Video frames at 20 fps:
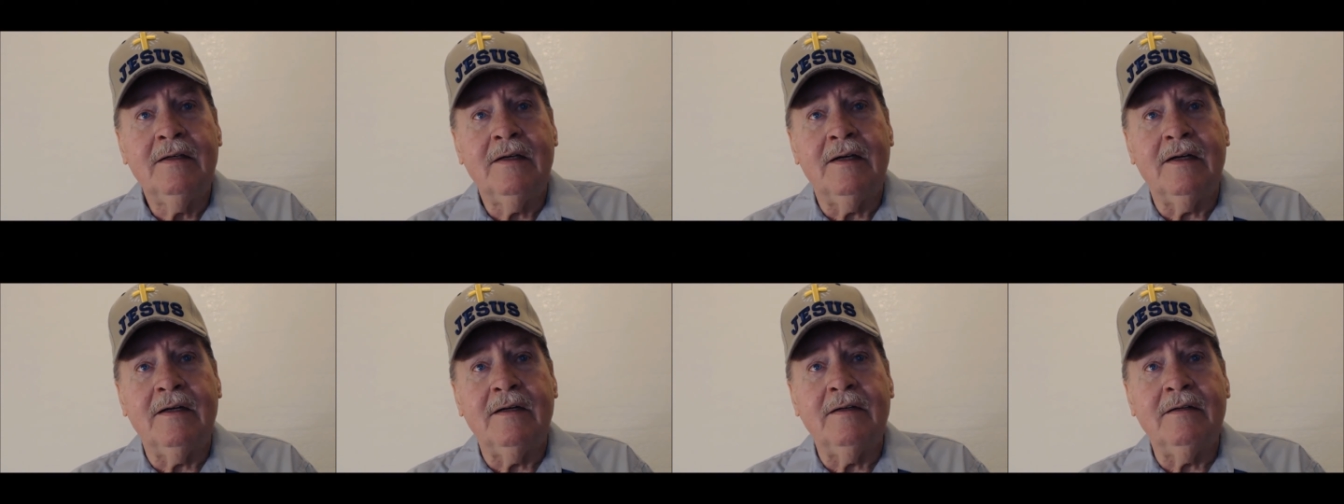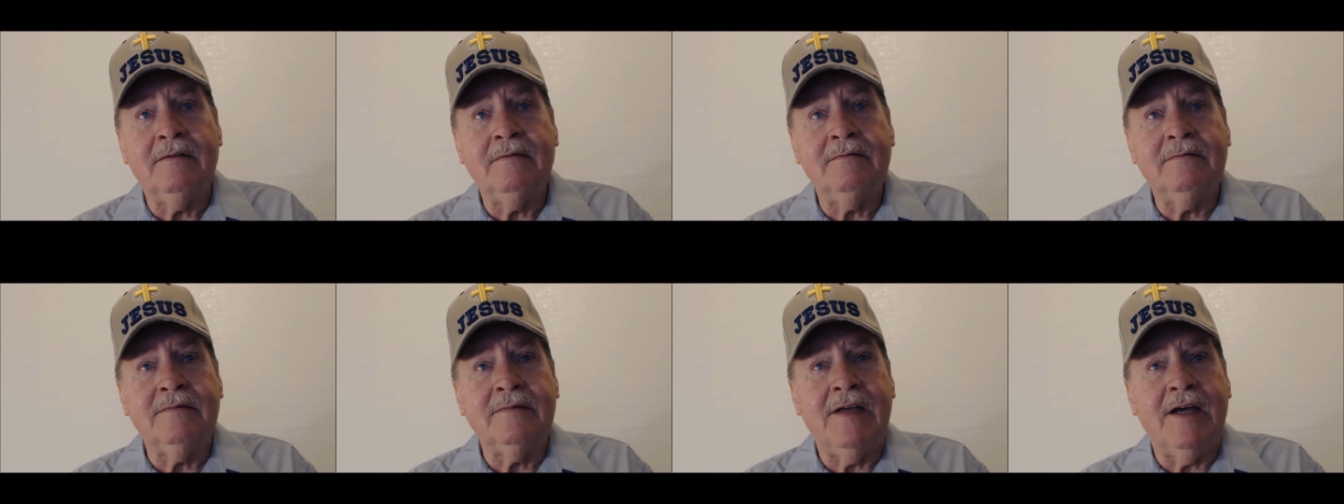Uh,
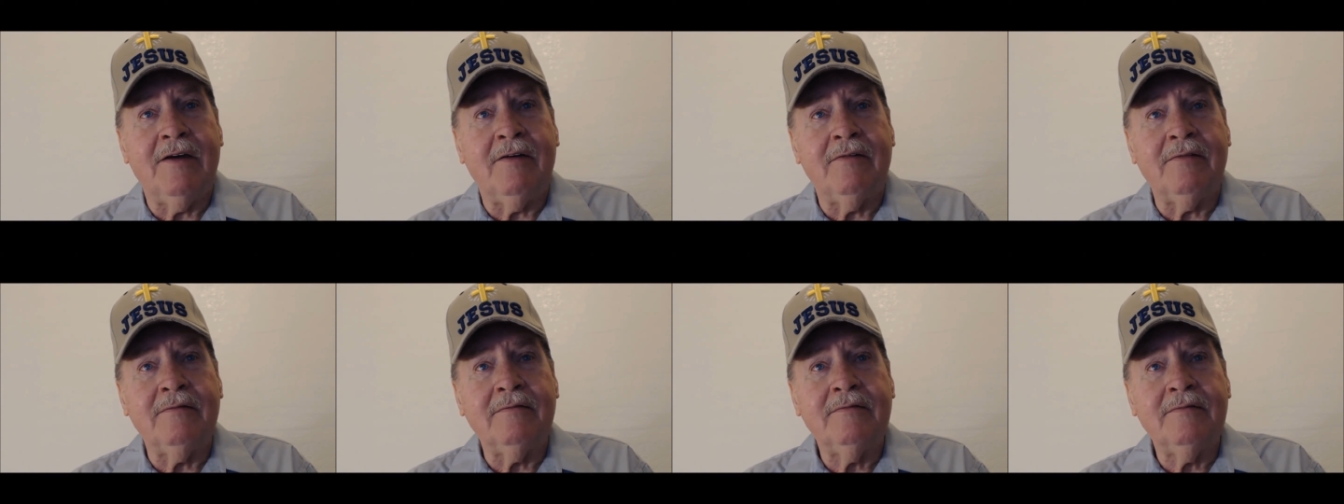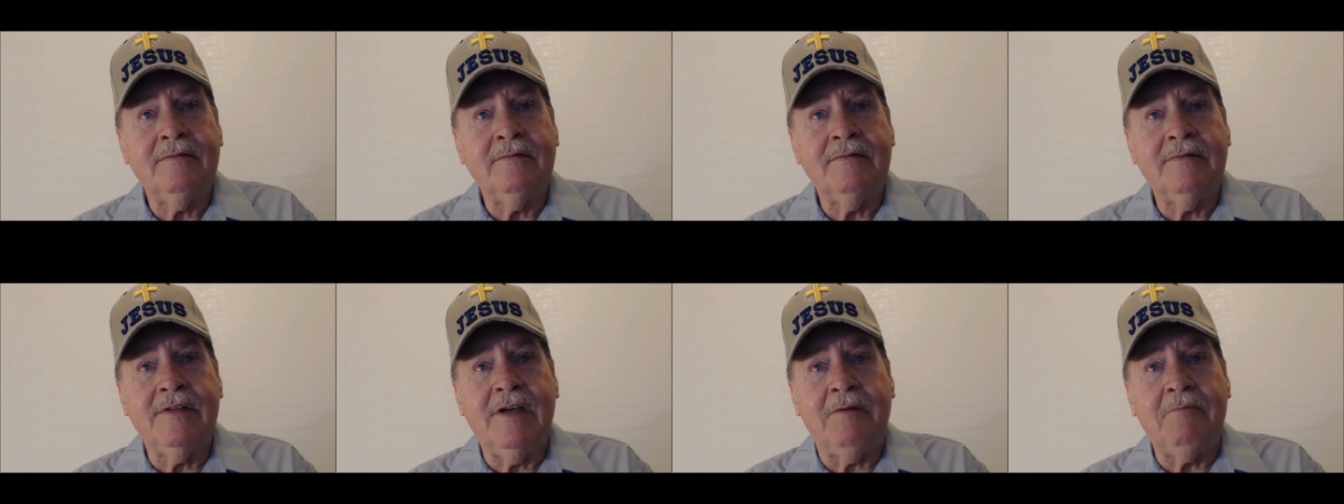now
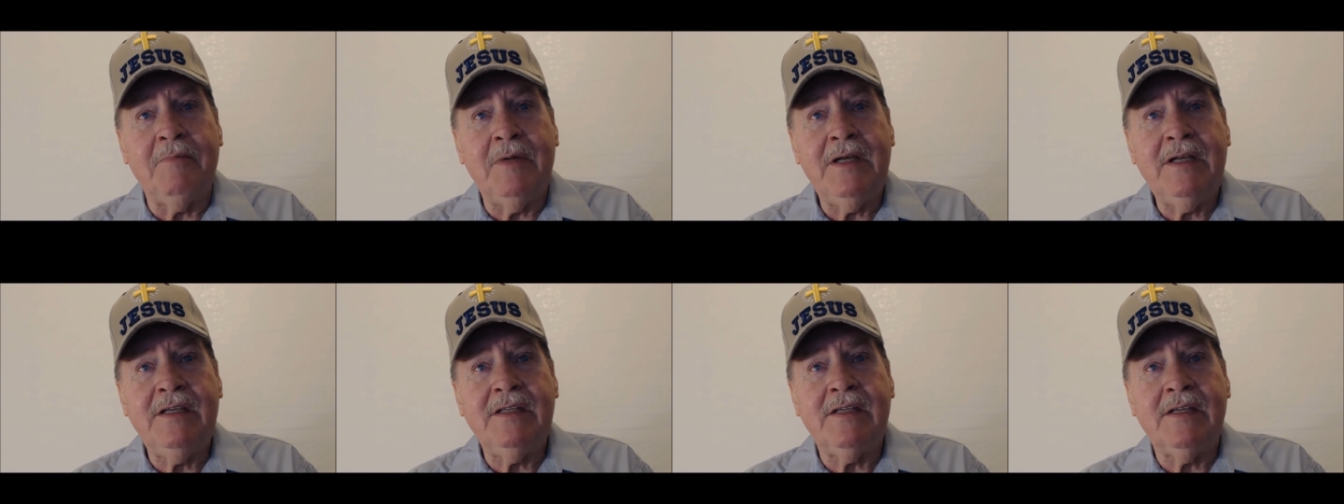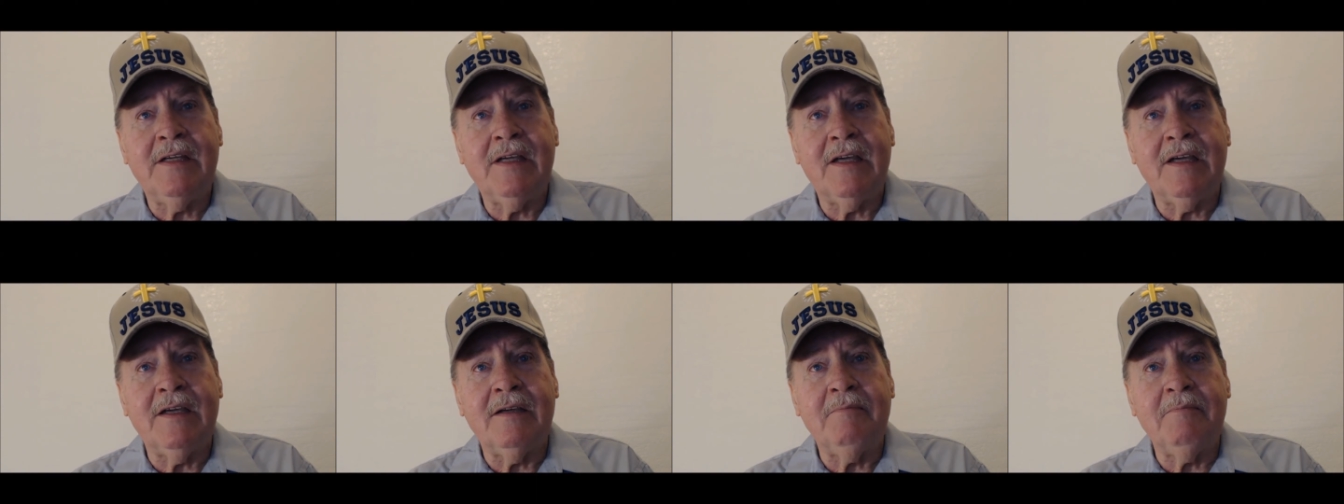now many
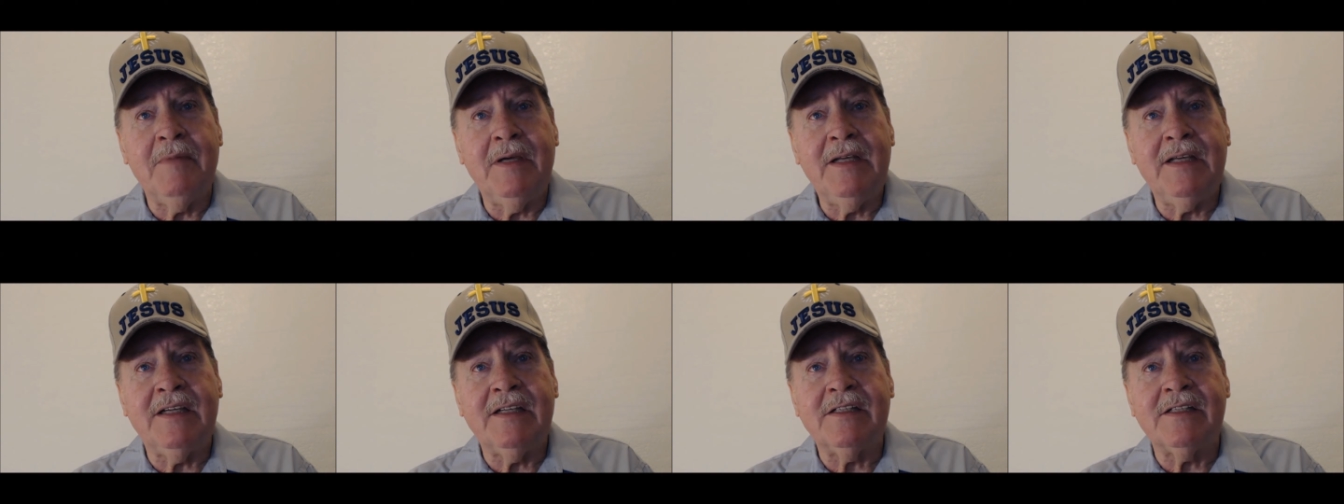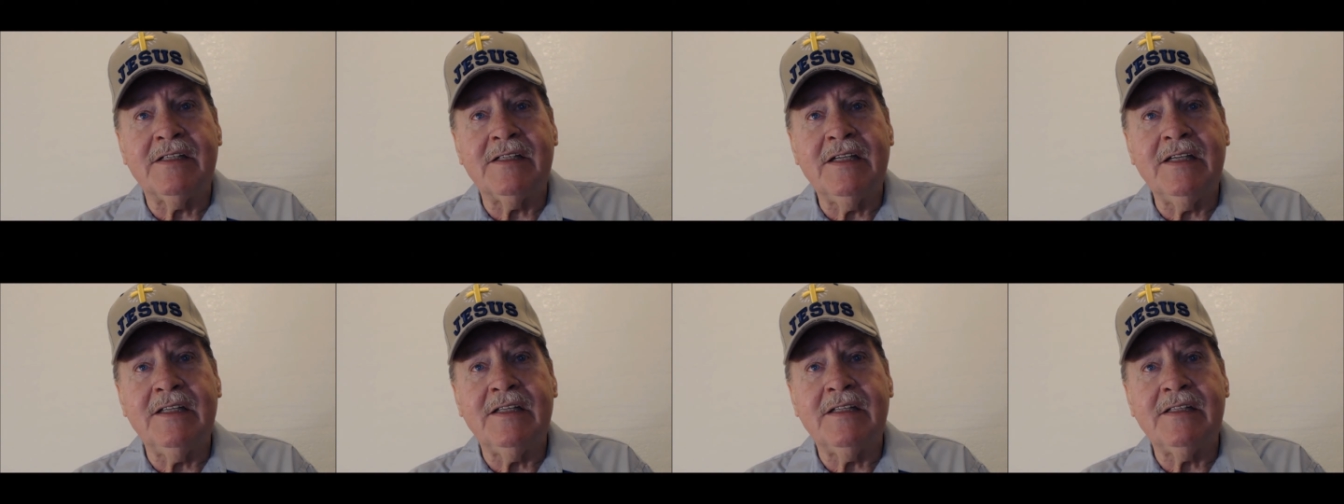many can
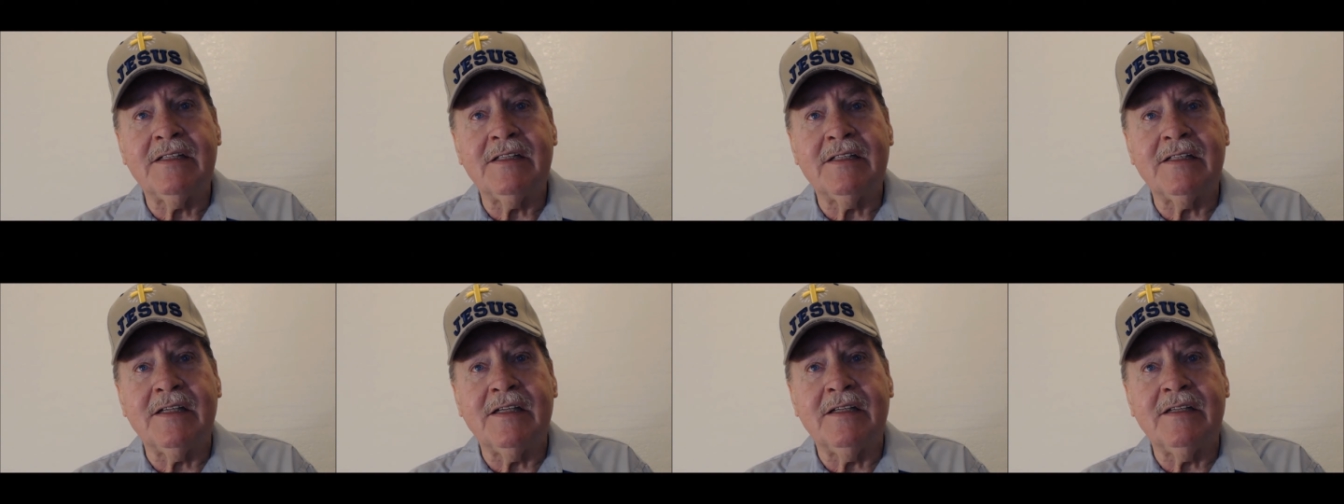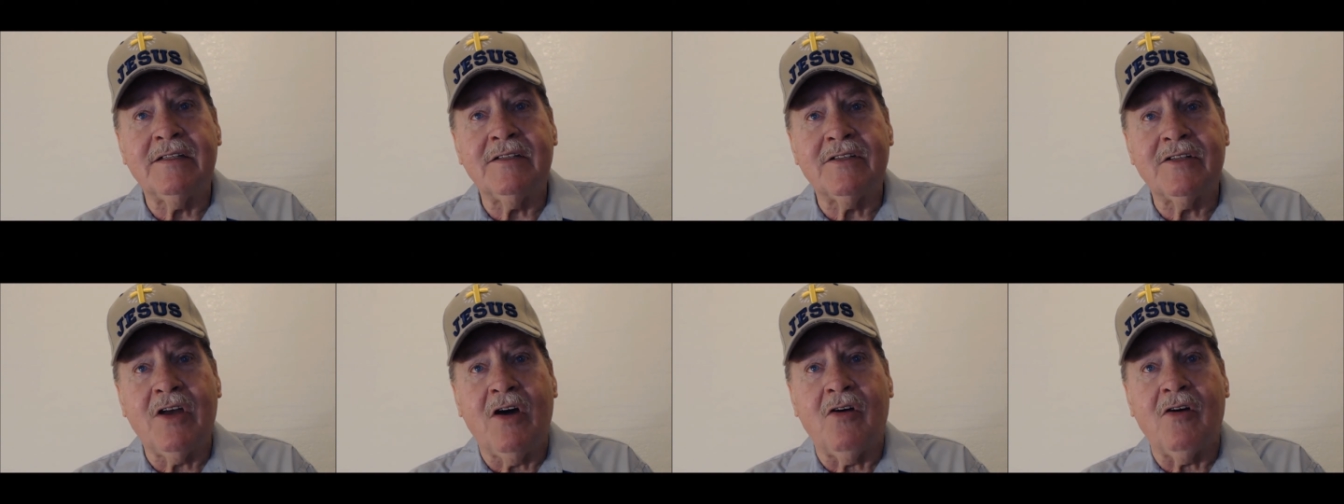see this
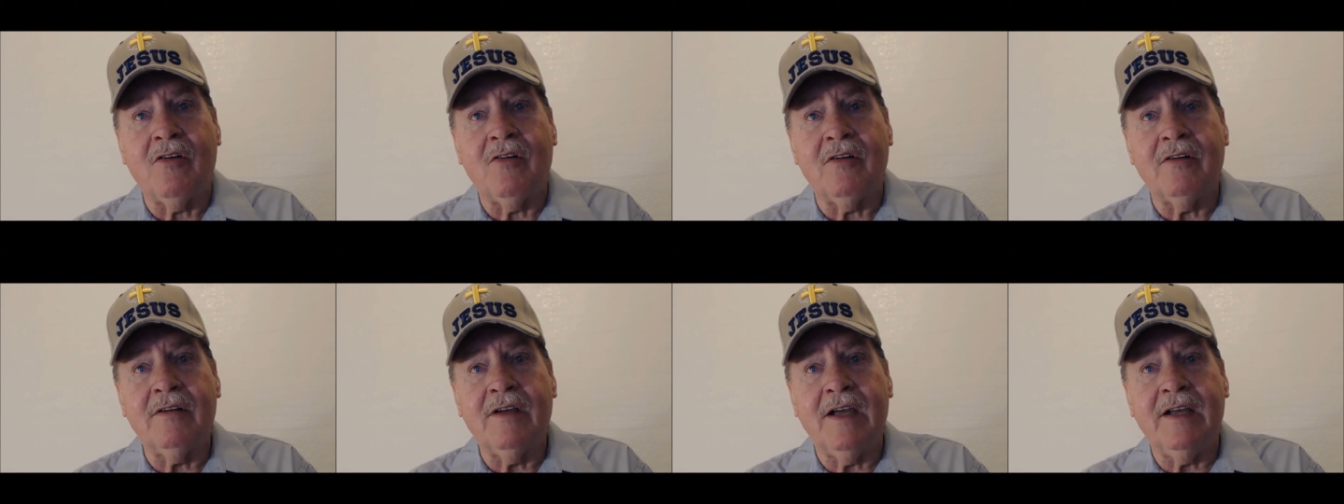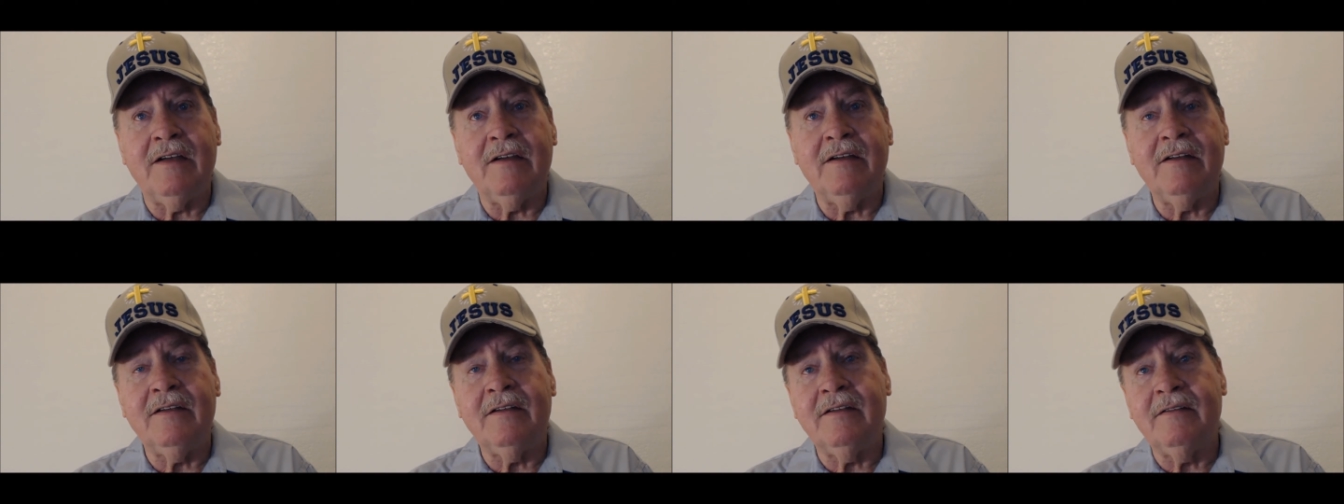star
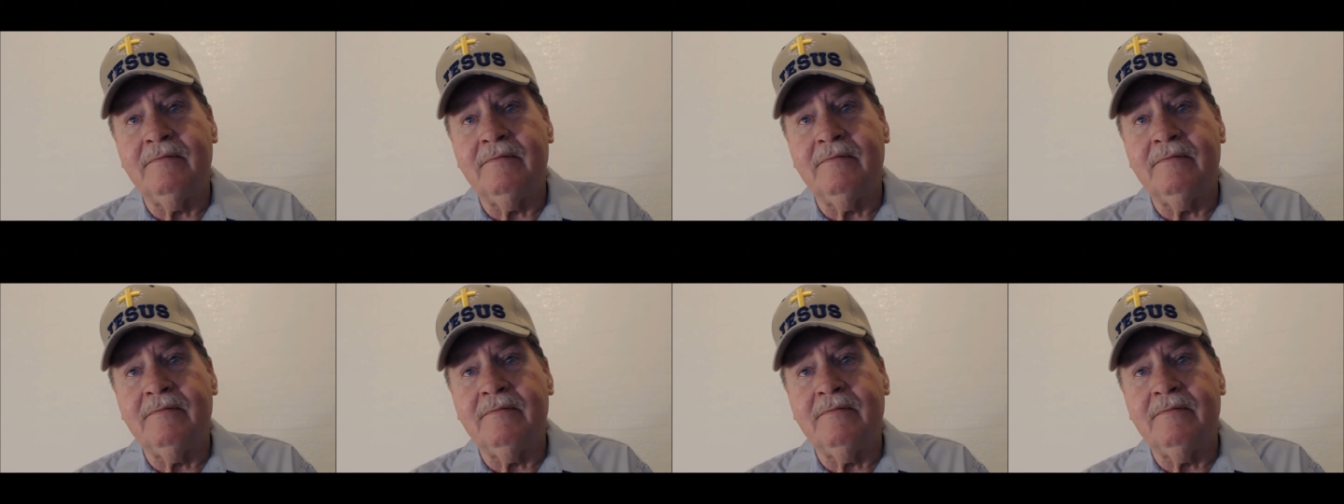and